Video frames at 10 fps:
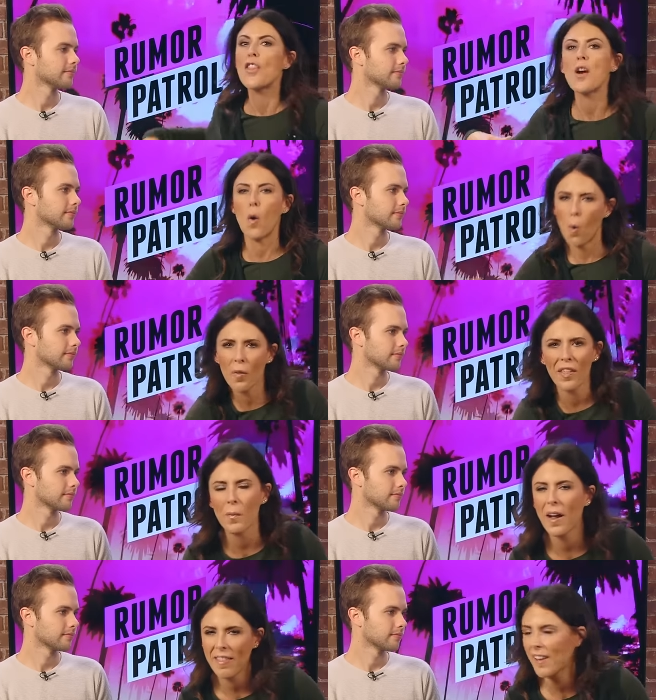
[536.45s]
Speaker 1: the only
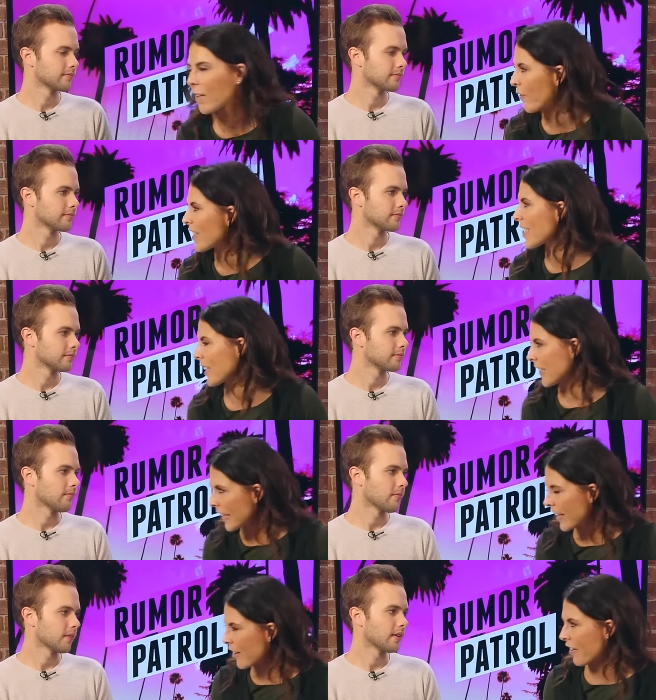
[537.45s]
way they could physically
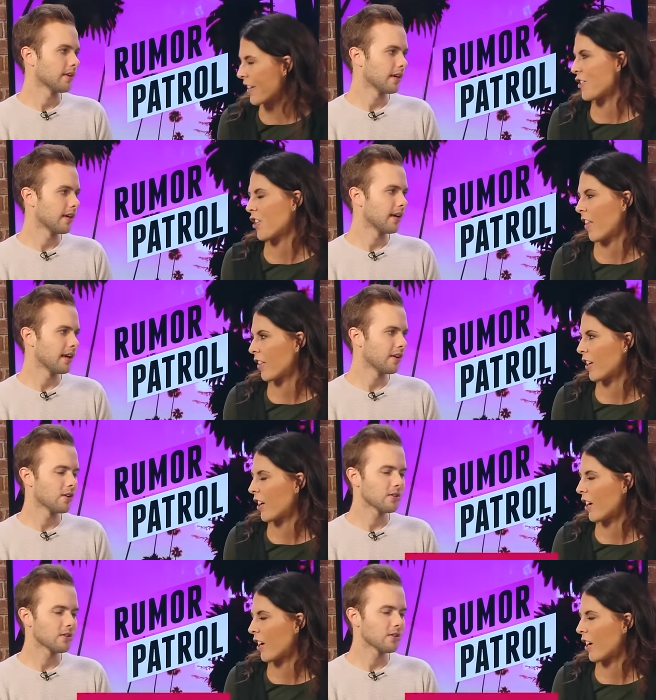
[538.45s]
hear each other. And